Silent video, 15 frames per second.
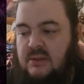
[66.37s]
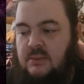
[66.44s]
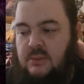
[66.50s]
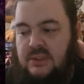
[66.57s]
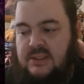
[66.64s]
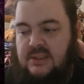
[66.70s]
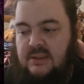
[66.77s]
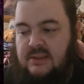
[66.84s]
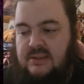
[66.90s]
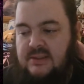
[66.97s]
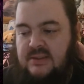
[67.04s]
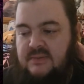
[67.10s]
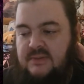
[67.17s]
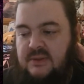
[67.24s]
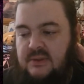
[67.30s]
When this card enters
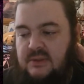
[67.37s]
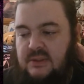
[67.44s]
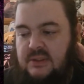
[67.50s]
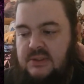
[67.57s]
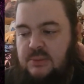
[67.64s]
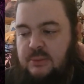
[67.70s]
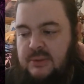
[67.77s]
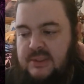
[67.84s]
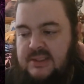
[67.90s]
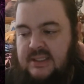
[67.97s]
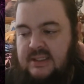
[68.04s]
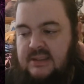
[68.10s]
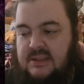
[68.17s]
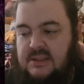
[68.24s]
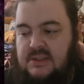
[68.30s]
the field, look at your opponent's
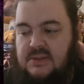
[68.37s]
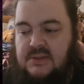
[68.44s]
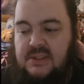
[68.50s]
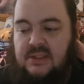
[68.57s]
hand and choose